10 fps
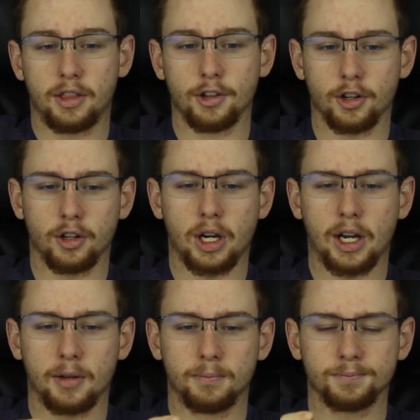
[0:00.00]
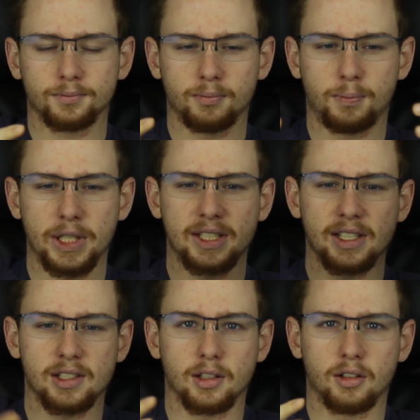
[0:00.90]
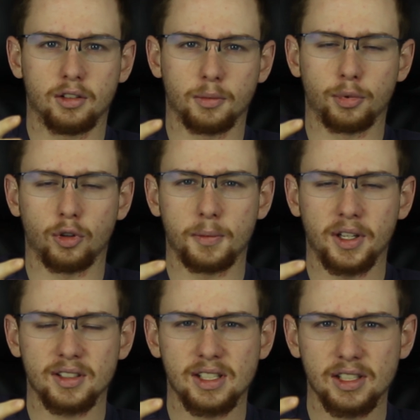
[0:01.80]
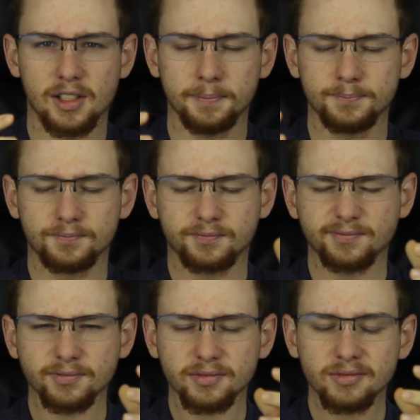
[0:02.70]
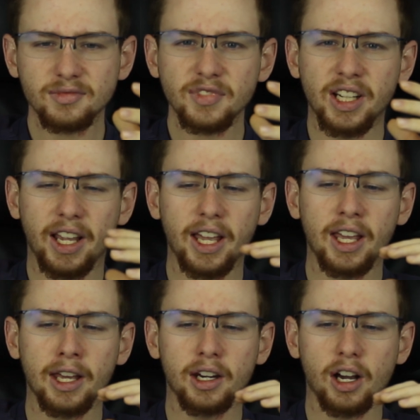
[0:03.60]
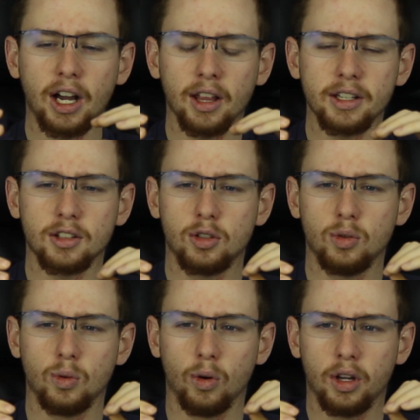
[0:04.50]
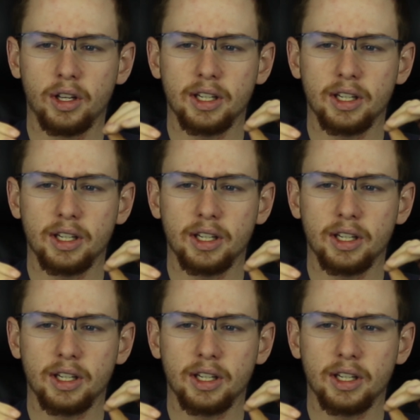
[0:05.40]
their business deployment system, and I like to